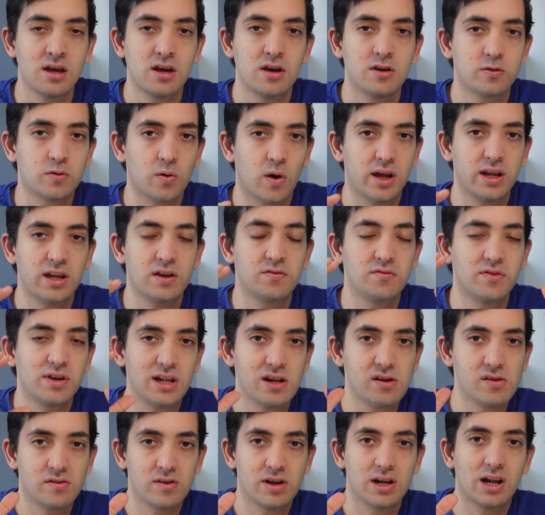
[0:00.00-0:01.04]
So I didn't
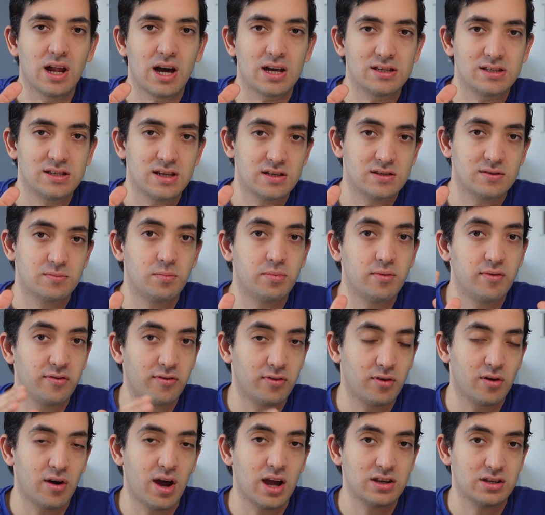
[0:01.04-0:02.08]
really realize this
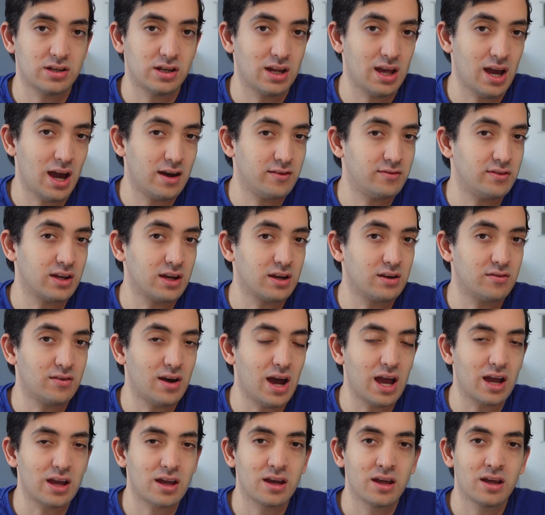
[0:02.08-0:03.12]
before actually having a
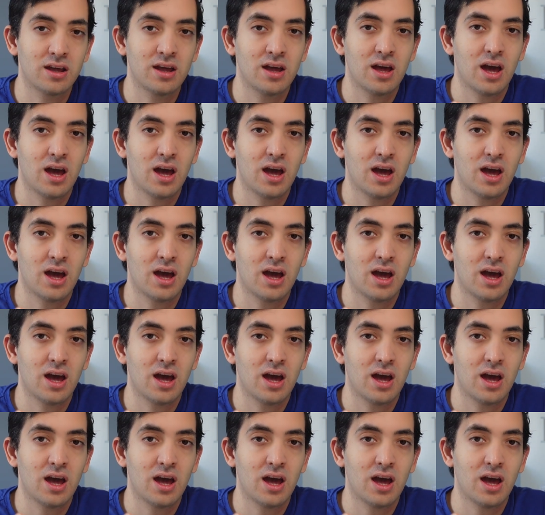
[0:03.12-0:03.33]
rack.